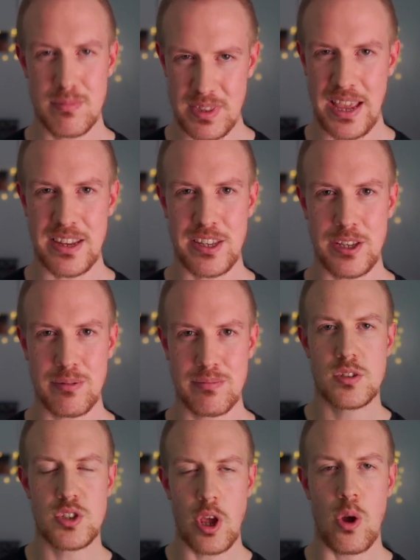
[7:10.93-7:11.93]
Thank you.
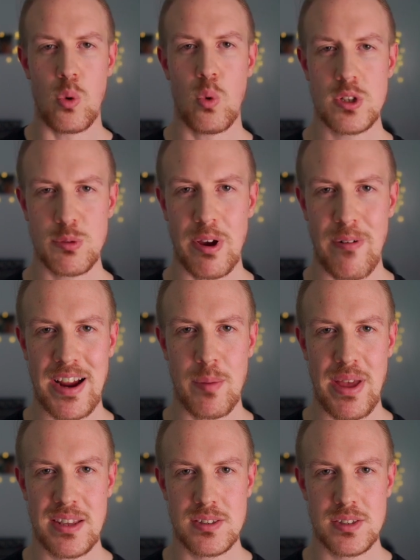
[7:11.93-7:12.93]
So what do I
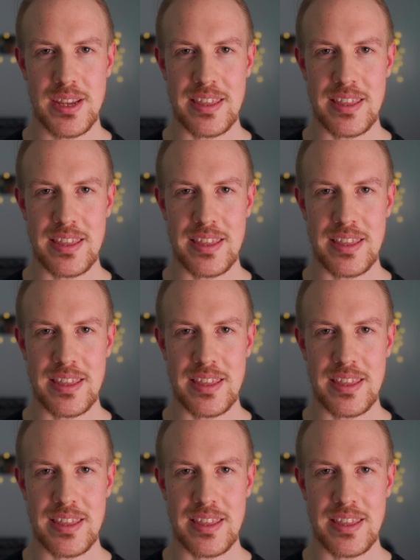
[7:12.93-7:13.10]
recommend to